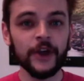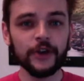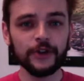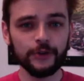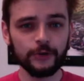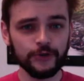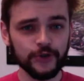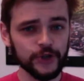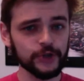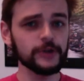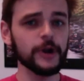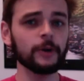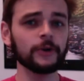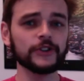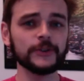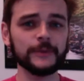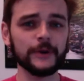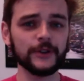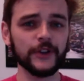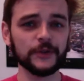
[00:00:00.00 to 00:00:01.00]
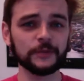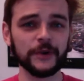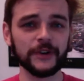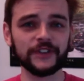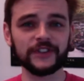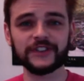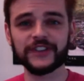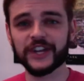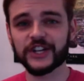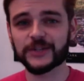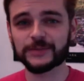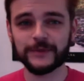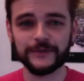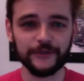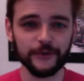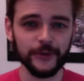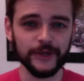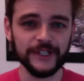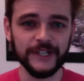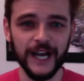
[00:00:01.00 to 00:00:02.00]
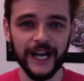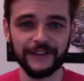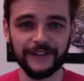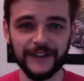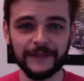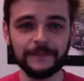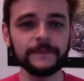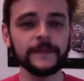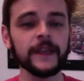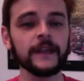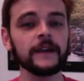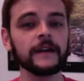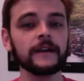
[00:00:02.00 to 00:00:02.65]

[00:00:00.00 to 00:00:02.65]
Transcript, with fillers: So, two notes about this presentation before we dive in.